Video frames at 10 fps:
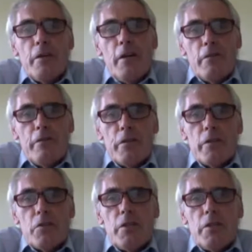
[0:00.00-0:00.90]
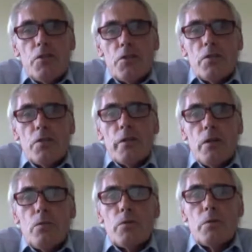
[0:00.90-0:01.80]
For the teachers of the
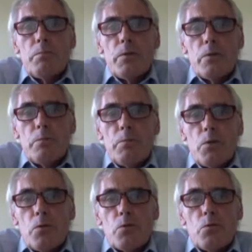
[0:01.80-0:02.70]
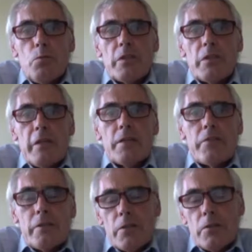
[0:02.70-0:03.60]
older pupils, we're getting
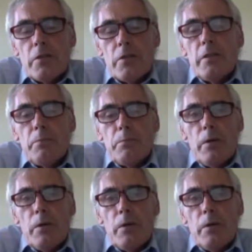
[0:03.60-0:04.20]
this deep